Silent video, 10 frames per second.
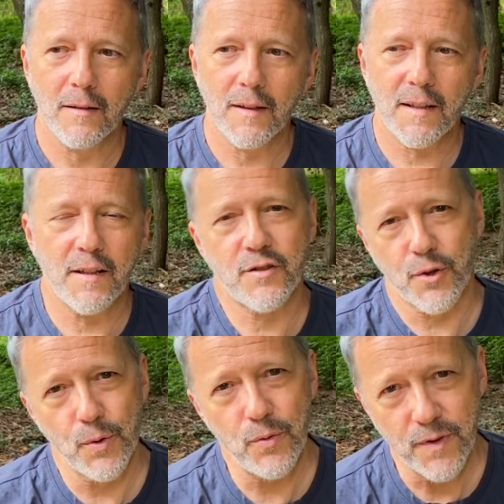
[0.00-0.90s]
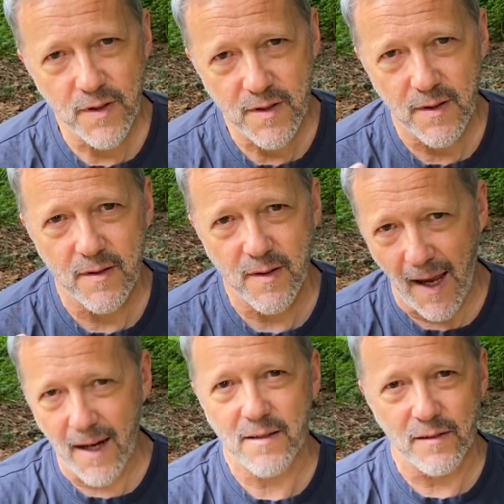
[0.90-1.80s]
Like the truth is
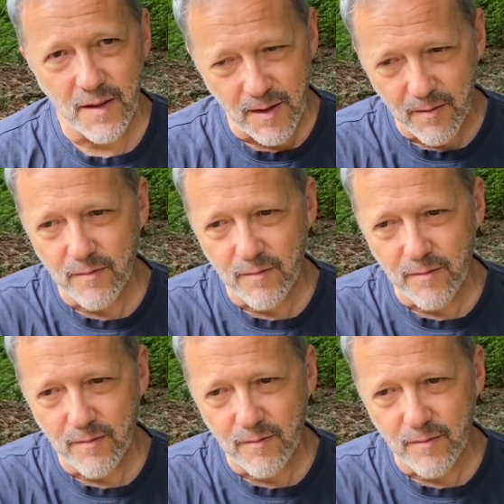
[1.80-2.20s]
actually,